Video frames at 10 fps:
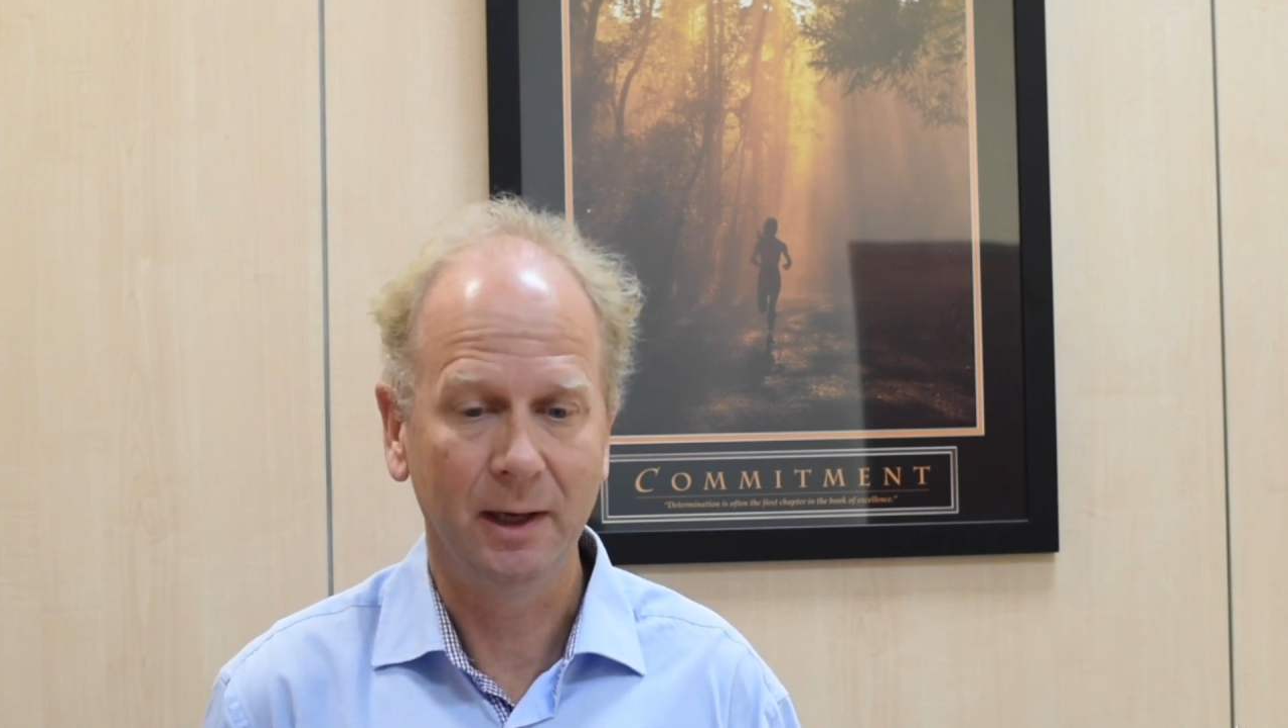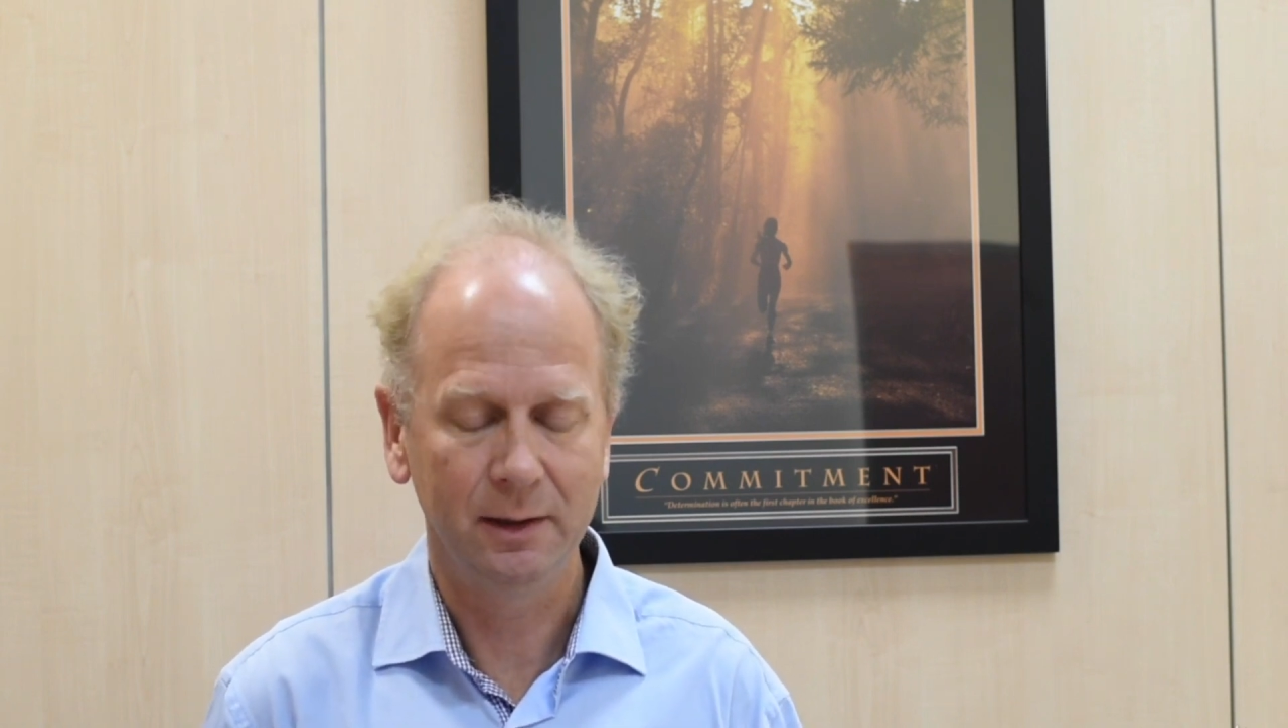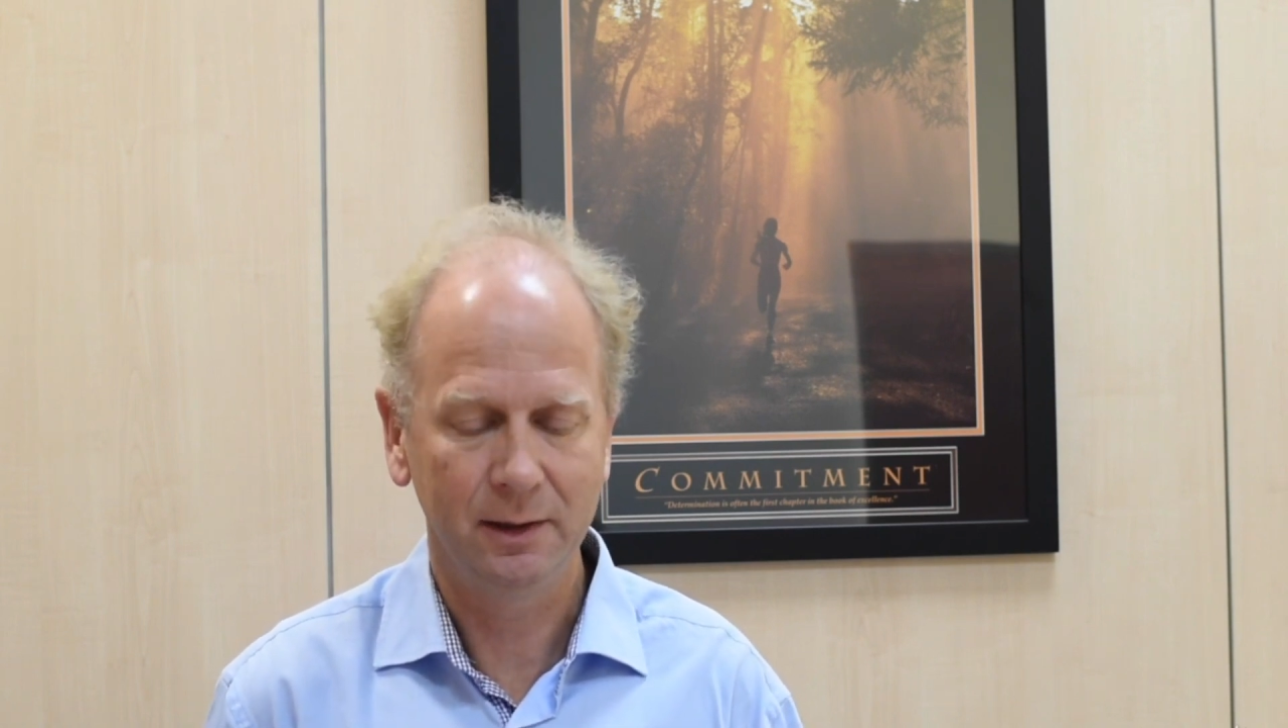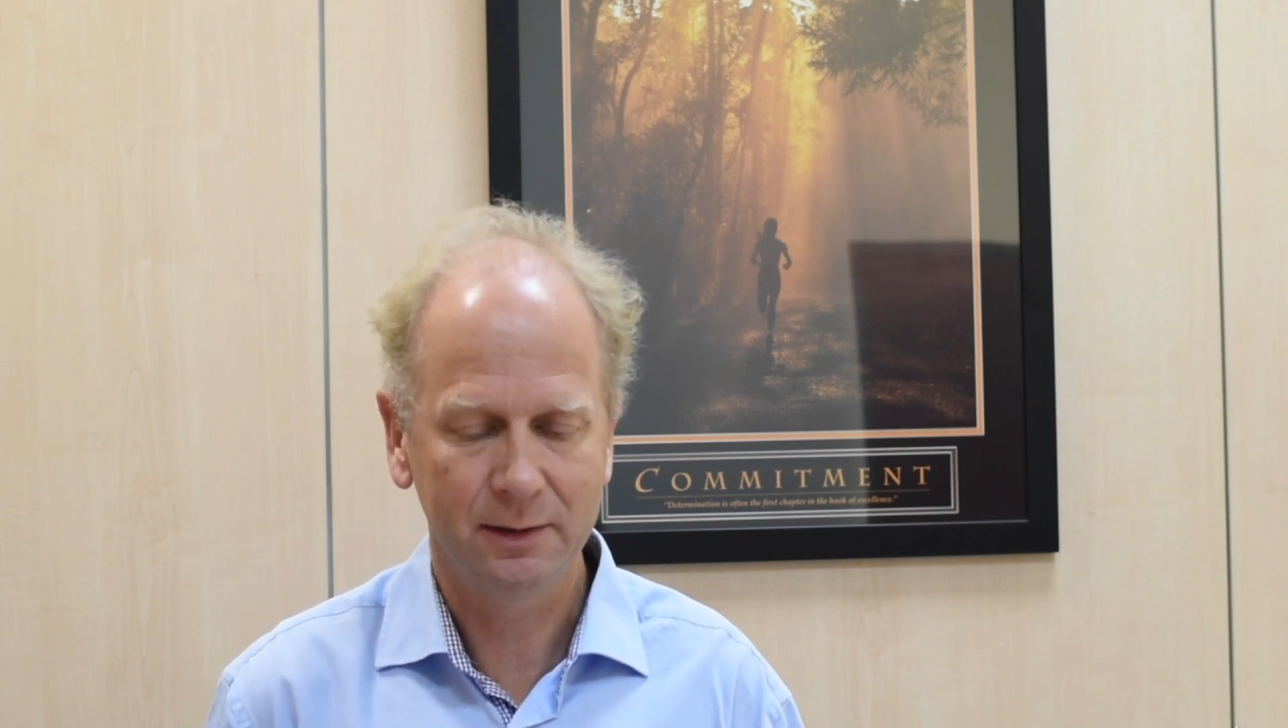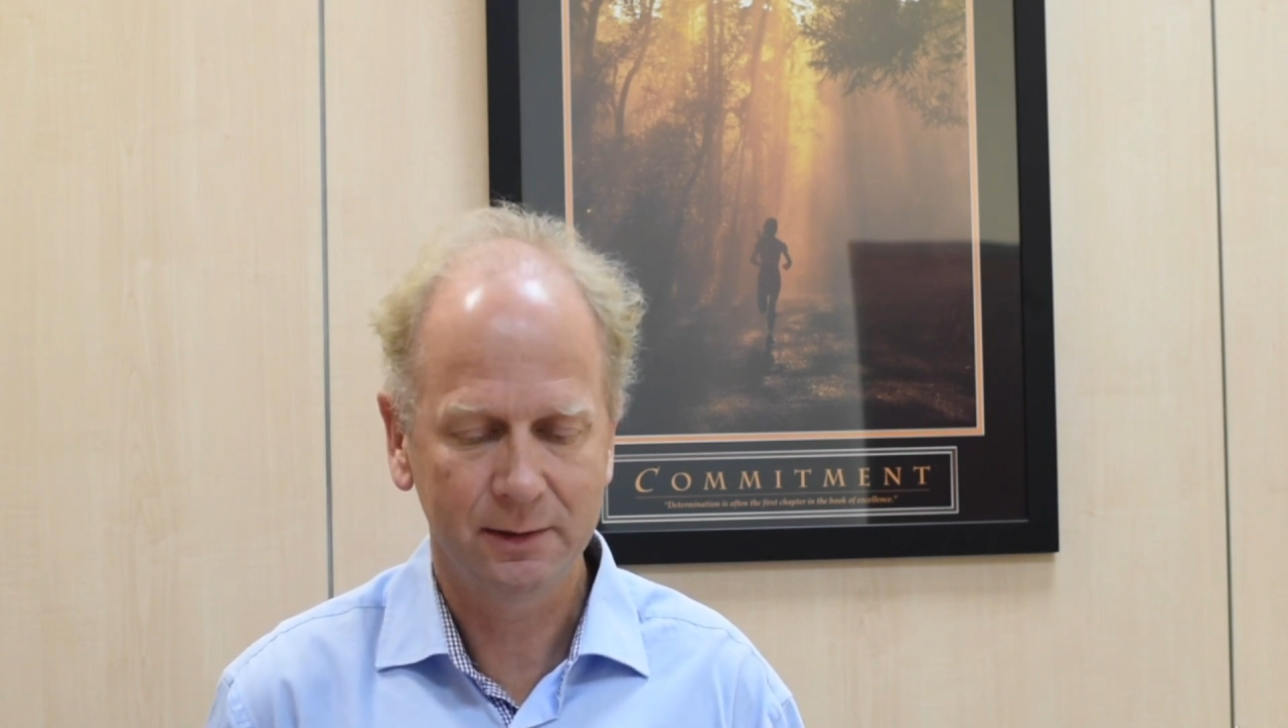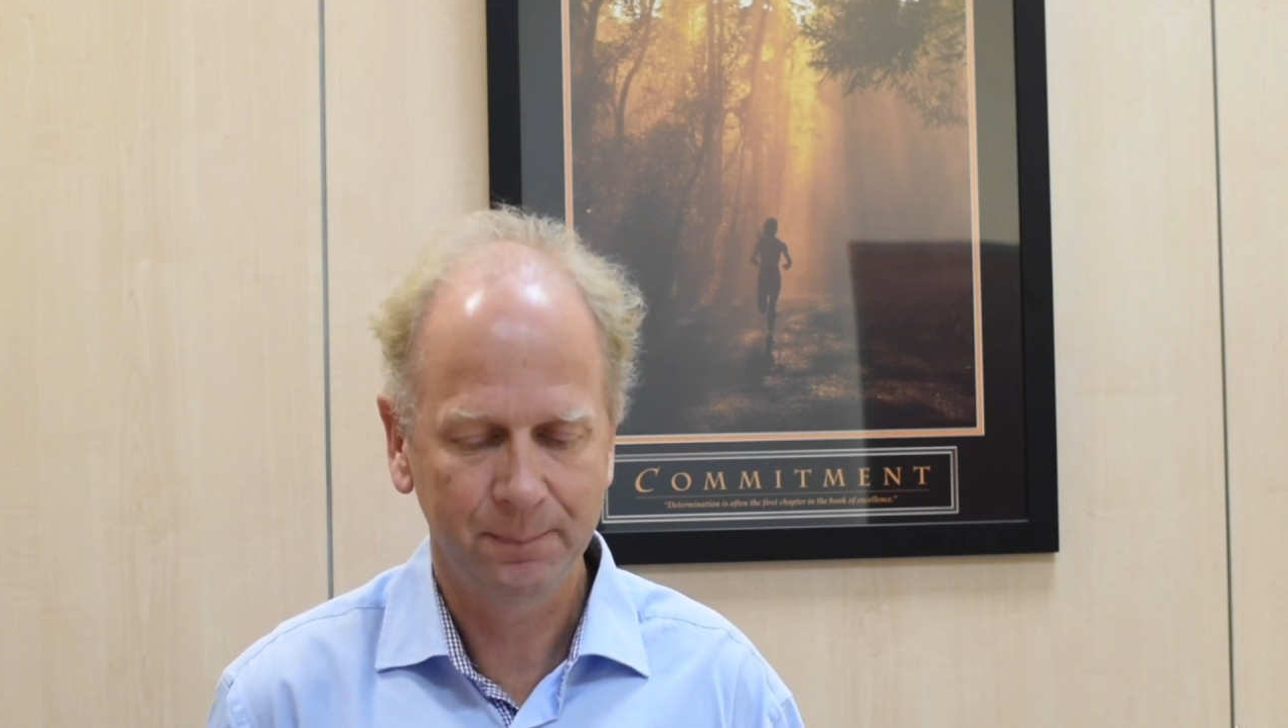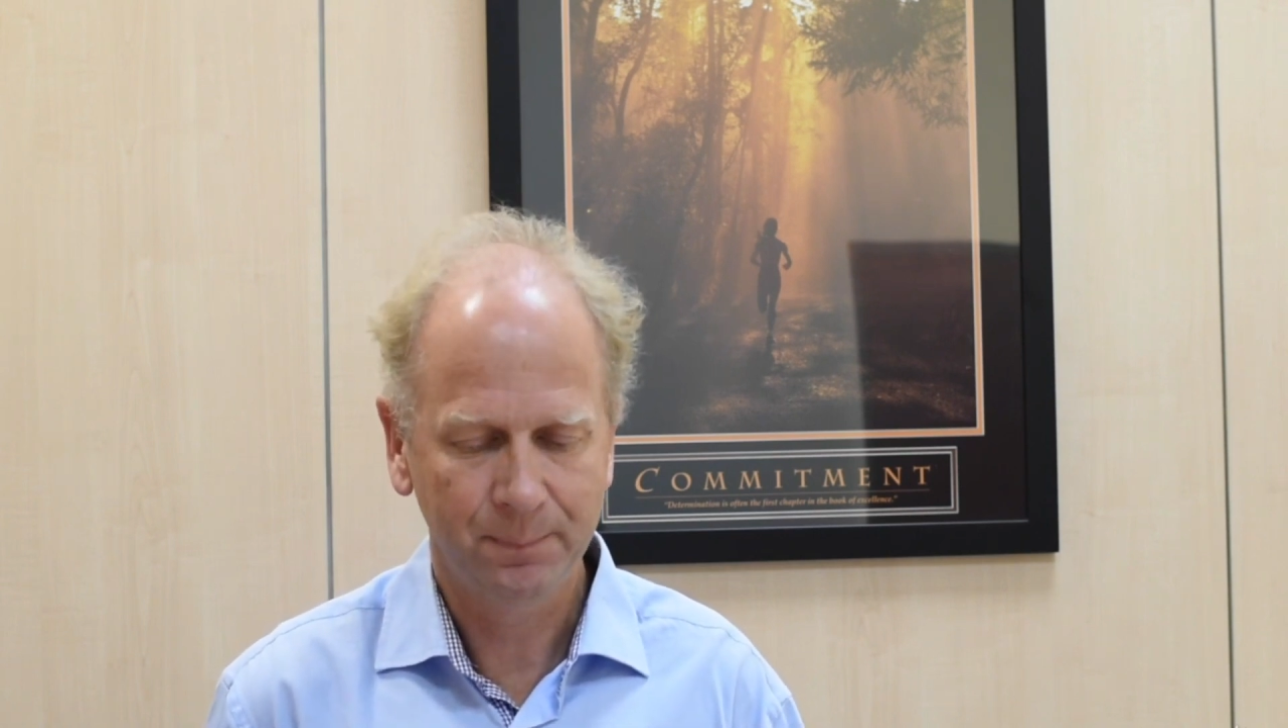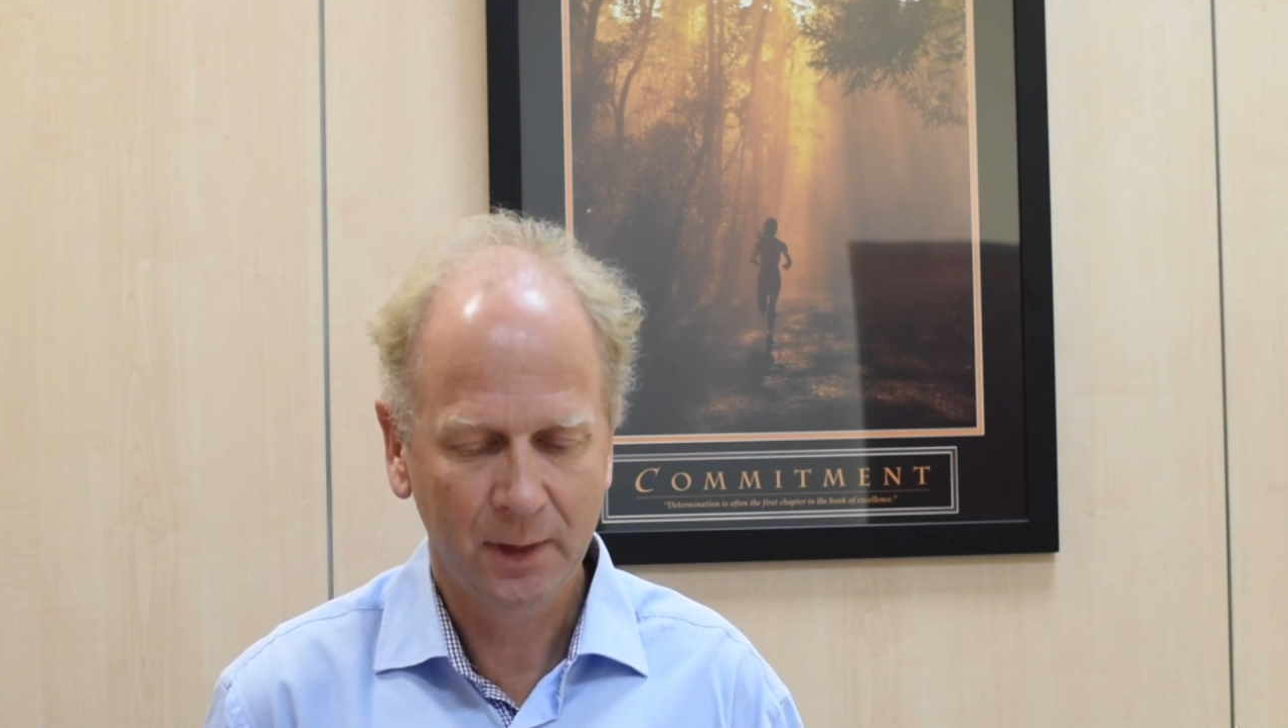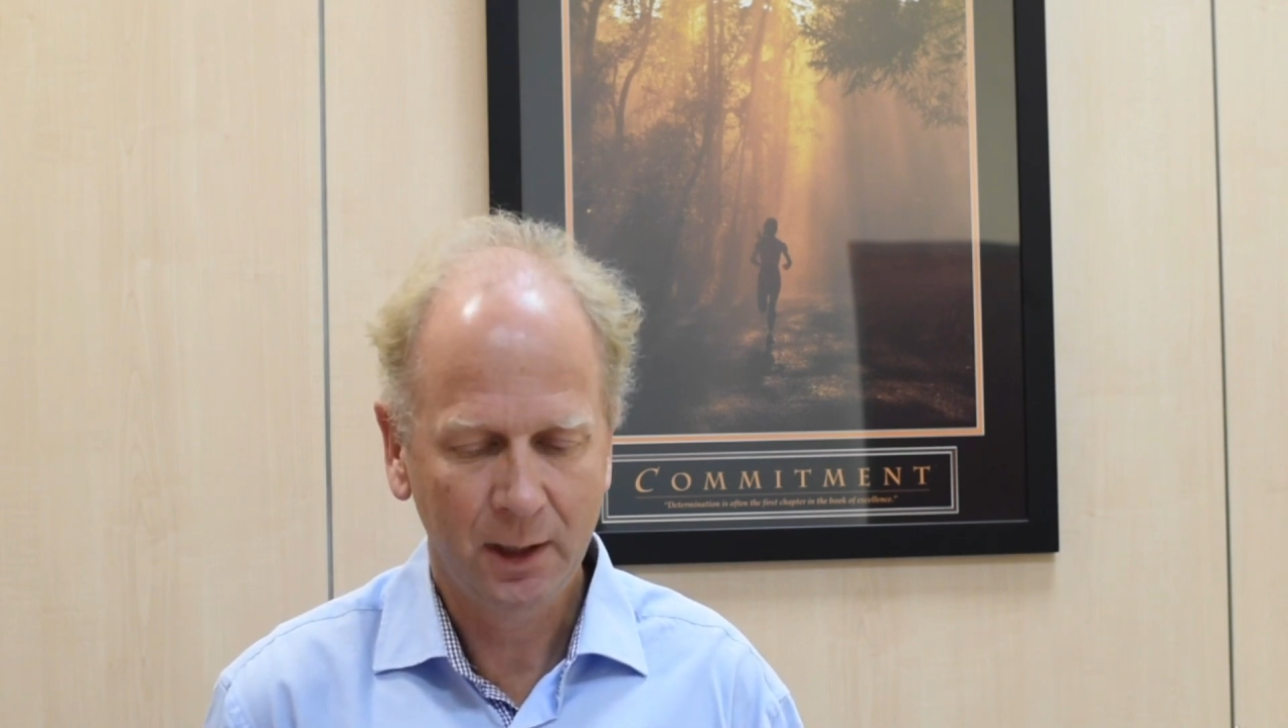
managers